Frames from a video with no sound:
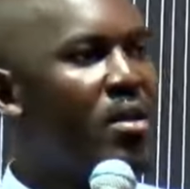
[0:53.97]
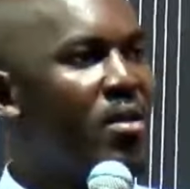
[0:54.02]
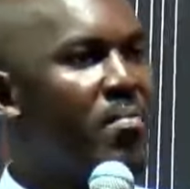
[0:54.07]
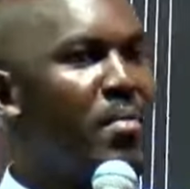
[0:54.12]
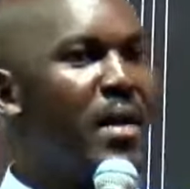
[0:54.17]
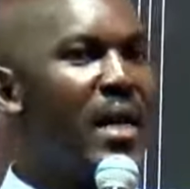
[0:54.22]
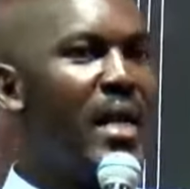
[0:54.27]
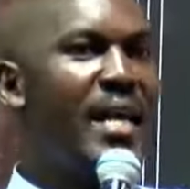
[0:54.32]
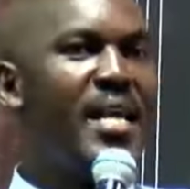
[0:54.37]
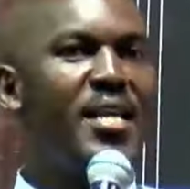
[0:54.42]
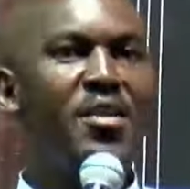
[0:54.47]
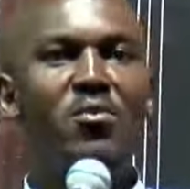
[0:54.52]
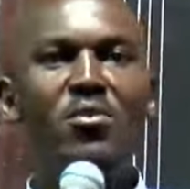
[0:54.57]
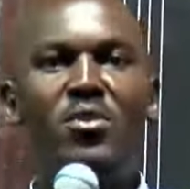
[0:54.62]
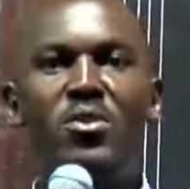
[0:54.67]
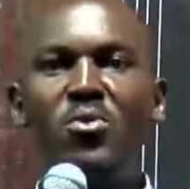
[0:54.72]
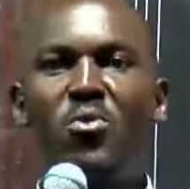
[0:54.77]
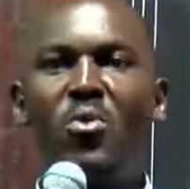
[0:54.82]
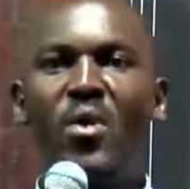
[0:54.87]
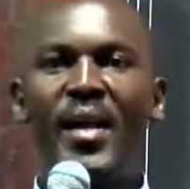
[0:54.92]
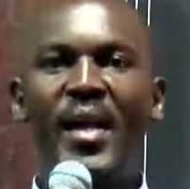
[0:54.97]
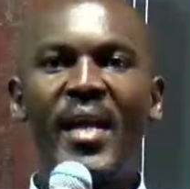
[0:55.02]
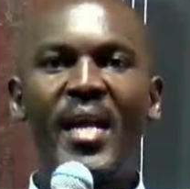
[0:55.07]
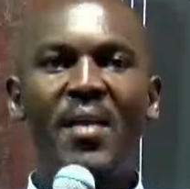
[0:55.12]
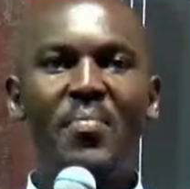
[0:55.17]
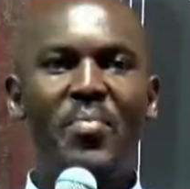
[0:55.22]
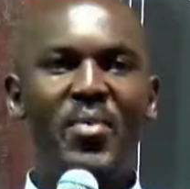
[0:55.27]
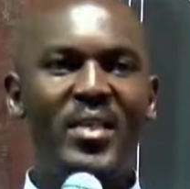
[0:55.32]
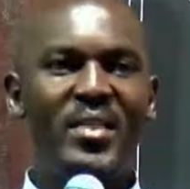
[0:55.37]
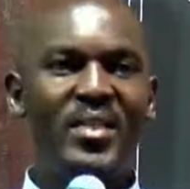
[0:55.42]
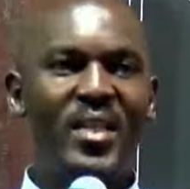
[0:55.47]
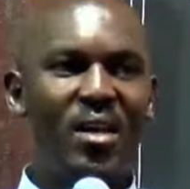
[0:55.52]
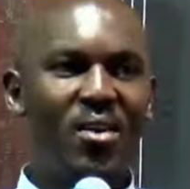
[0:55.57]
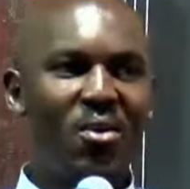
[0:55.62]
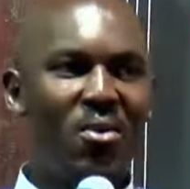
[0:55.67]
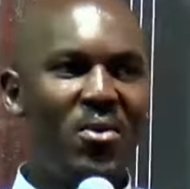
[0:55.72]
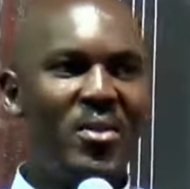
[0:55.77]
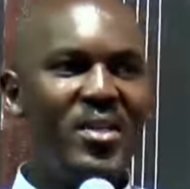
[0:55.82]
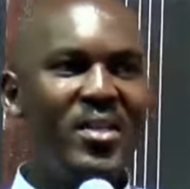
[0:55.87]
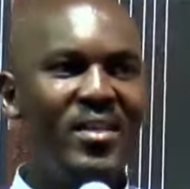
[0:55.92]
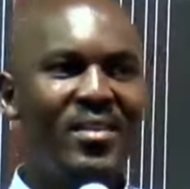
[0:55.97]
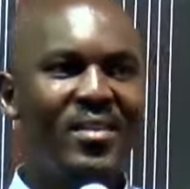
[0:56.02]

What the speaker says: millennials who are here, praise the Lord,